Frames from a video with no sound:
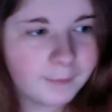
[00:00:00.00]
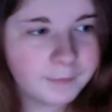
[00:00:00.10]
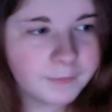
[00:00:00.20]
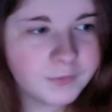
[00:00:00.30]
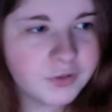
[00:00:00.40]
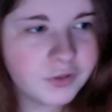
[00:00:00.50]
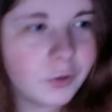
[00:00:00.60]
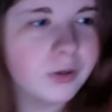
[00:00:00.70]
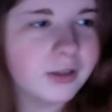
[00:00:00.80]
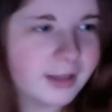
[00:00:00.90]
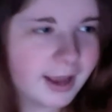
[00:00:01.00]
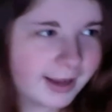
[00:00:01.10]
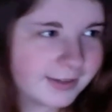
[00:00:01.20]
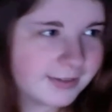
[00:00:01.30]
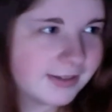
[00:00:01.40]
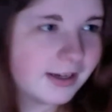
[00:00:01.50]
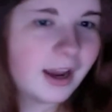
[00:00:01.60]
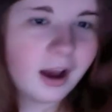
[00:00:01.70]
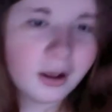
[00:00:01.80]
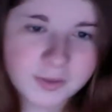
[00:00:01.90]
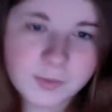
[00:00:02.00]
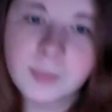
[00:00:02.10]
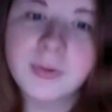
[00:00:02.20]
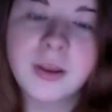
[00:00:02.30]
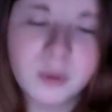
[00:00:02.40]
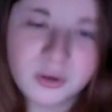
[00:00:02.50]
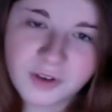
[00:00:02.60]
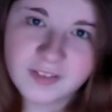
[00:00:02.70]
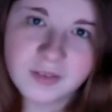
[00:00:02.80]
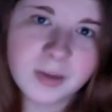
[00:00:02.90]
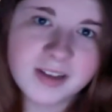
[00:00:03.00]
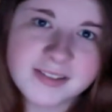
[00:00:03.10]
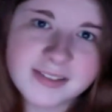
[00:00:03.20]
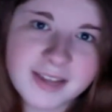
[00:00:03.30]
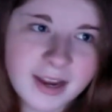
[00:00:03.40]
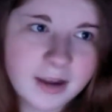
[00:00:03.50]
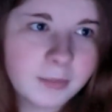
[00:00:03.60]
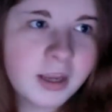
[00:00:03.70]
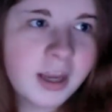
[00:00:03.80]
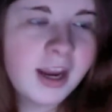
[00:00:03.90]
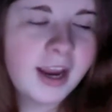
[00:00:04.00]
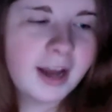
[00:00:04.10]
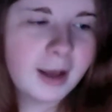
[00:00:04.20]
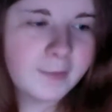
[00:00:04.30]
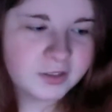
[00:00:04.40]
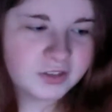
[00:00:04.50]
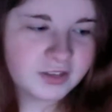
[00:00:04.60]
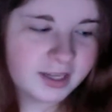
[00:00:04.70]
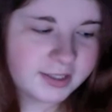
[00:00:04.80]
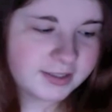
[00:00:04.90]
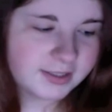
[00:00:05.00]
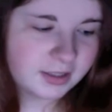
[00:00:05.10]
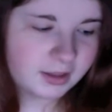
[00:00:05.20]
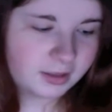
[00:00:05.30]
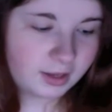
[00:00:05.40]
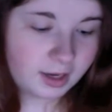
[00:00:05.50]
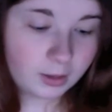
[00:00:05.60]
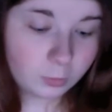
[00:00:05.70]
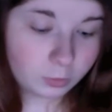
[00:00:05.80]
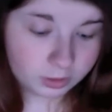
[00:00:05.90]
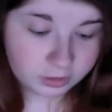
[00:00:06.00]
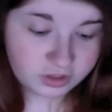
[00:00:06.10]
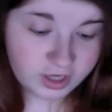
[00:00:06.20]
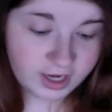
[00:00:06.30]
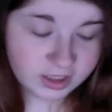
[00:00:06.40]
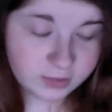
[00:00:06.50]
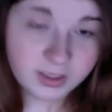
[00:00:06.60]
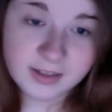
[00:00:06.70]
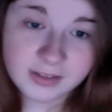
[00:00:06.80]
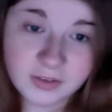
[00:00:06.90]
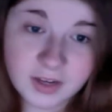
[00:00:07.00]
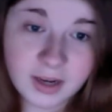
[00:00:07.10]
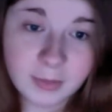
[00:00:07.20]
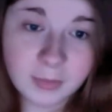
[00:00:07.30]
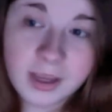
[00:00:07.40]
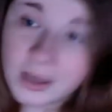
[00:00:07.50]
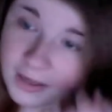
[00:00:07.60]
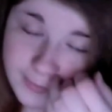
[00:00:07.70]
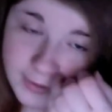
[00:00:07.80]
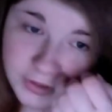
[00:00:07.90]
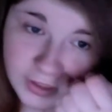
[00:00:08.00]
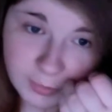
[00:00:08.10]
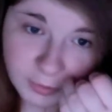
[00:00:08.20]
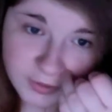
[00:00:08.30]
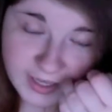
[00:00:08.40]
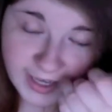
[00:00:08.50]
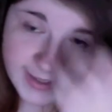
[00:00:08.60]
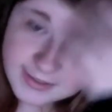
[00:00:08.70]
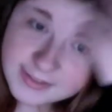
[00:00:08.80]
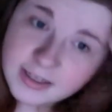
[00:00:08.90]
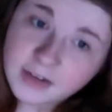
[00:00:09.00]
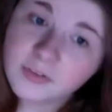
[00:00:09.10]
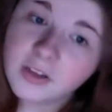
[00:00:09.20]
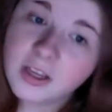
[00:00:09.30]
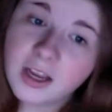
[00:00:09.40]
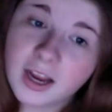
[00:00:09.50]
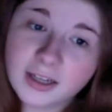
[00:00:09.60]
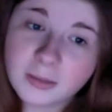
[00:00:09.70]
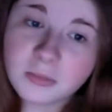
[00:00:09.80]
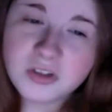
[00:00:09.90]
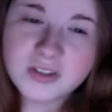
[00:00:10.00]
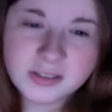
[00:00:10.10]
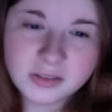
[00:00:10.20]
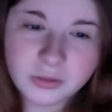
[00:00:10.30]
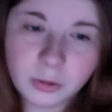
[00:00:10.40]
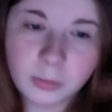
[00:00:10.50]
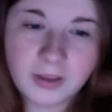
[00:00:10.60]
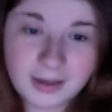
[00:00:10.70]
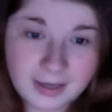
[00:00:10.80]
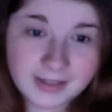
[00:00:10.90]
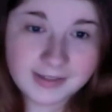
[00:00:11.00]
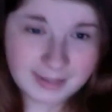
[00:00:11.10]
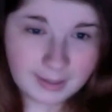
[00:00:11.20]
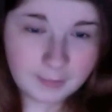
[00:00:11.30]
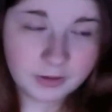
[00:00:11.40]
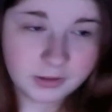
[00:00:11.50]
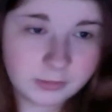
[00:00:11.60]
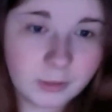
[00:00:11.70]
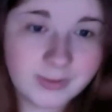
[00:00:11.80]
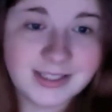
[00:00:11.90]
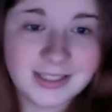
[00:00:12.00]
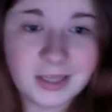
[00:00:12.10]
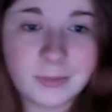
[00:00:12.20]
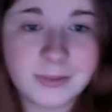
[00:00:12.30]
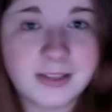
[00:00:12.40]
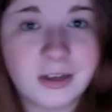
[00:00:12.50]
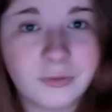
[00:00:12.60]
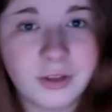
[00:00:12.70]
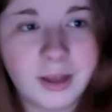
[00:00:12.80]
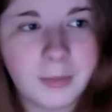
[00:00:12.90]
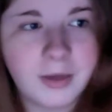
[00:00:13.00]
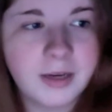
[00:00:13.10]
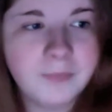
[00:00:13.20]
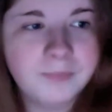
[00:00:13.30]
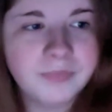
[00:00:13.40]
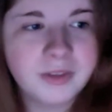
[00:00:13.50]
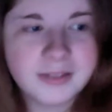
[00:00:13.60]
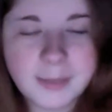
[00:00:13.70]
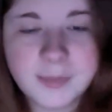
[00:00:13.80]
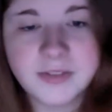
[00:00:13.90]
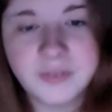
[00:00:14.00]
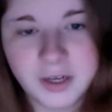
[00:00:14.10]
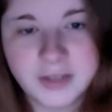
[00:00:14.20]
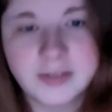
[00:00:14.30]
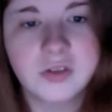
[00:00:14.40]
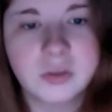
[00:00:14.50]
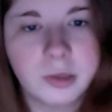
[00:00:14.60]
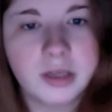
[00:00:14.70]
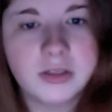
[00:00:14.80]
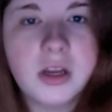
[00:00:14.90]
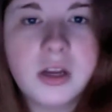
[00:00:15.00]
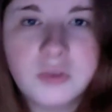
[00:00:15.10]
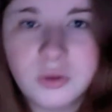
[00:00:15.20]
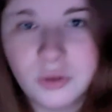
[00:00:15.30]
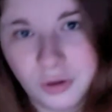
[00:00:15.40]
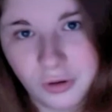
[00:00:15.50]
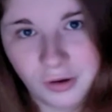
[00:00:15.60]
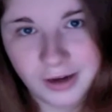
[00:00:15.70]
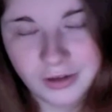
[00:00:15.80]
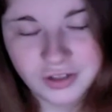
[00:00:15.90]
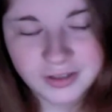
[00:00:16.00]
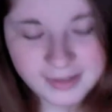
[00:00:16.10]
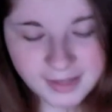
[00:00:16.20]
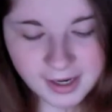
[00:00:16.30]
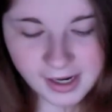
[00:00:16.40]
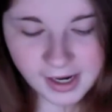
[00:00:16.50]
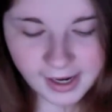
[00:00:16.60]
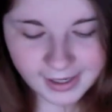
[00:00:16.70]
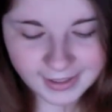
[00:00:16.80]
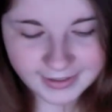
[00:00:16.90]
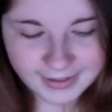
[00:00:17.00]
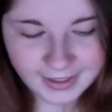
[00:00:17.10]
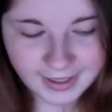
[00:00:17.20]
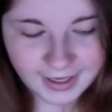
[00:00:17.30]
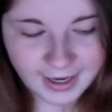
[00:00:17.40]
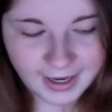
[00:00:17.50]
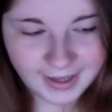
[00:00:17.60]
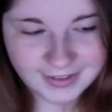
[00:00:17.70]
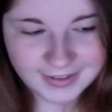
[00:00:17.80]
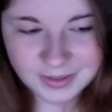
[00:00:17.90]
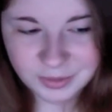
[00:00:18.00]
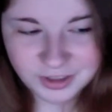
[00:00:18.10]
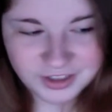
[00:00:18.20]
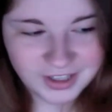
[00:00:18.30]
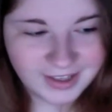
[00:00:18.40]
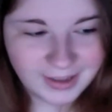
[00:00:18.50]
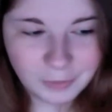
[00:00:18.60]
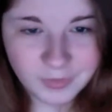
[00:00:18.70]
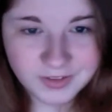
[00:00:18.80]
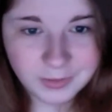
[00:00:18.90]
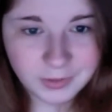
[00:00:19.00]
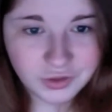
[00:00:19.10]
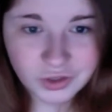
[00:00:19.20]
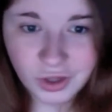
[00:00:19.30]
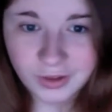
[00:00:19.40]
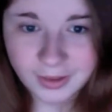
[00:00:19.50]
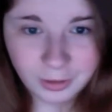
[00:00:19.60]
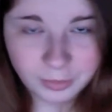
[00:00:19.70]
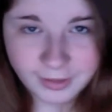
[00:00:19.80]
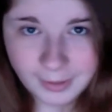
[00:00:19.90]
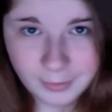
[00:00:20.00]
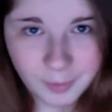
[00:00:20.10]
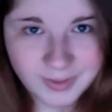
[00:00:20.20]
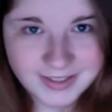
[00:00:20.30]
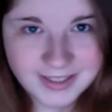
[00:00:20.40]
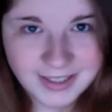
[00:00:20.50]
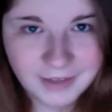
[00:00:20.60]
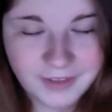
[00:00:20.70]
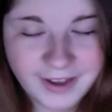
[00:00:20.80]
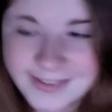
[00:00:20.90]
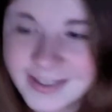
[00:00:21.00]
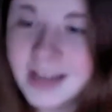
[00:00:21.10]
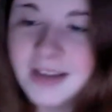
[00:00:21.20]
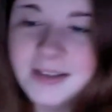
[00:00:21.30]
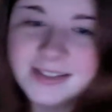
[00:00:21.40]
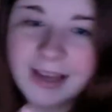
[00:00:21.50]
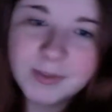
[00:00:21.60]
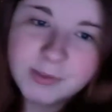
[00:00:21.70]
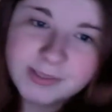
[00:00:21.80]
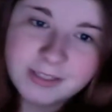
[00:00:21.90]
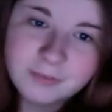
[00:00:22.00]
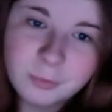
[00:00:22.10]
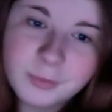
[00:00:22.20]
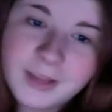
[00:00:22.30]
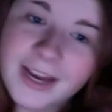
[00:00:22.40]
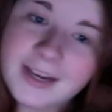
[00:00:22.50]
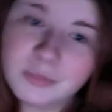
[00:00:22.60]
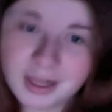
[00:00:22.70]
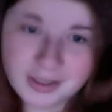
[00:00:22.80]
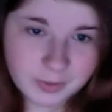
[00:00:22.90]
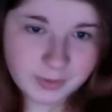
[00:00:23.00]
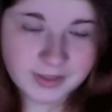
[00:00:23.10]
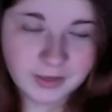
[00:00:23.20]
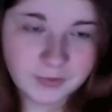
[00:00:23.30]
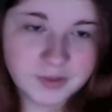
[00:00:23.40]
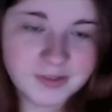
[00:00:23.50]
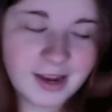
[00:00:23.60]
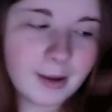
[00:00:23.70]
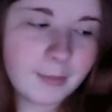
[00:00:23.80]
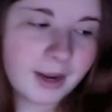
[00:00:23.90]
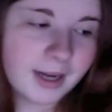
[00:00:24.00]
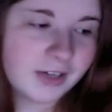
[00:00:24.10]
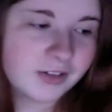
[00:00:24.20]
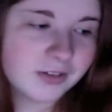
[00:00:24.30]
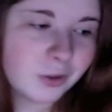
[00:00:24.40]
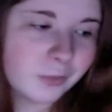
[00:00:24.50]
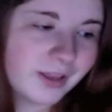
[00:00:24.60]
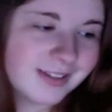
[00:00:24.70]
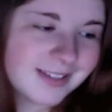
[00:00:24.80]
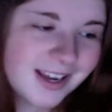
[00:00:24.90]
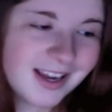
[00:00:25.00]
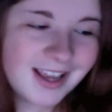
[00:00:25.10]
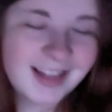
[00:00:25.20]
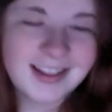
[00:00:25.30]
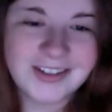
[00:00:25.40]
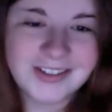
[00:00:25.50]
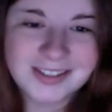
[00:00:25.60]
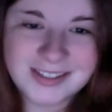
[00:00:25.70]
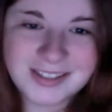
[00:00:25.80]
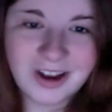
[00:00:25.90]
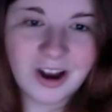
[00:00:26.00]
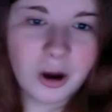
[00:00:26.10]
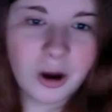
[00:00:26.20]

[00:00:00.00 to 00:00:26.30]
showed that all these people that were affected by Sam and how much that they were changed because of him, especially like Mercedes and stuff. And them just as a group, they needed Sam at those moments, and he was there for them. And Sam is a very essential part to the New Directions. And I just appreciated that moment so much, and all the little bland moments. I love that Sam is always there for Blaine and Blaine is always there for Sam, and I just hope that they just are